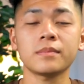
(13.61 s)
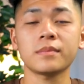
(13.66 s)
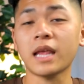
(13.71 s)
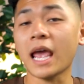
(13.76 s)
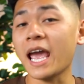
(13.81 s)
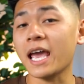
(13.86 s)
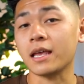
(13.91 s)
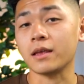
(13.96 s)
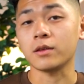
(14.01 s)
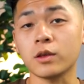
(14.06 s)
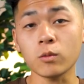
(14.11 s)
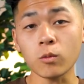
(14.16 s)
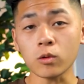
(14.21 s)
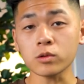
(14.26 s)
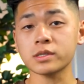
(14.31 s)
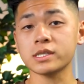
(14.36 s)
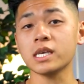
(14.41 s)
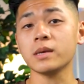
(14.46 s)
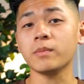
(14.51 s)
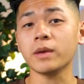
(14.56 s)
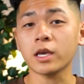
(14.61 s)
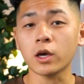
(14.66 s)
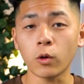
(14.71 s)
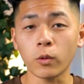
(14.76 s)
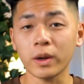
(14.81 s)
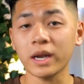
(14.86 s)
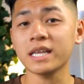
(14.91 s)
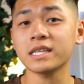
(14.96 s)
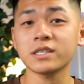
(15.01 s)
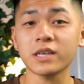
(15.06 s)
Hey, you won't see me
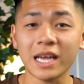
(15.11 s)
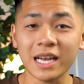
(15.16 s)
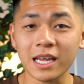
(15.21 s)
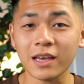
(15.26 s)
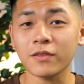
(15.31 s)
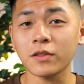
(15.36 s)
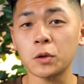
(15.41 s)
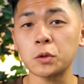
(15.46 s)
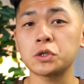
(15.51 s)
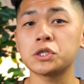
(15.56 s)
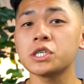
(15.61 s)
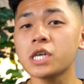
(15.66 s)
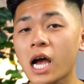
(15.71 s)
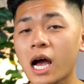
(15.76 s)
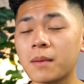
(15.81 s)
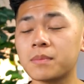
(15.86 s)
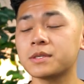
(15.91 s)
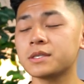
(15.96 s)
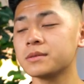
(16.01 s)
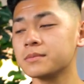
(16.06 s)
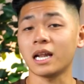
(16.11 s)
going into any of those shops.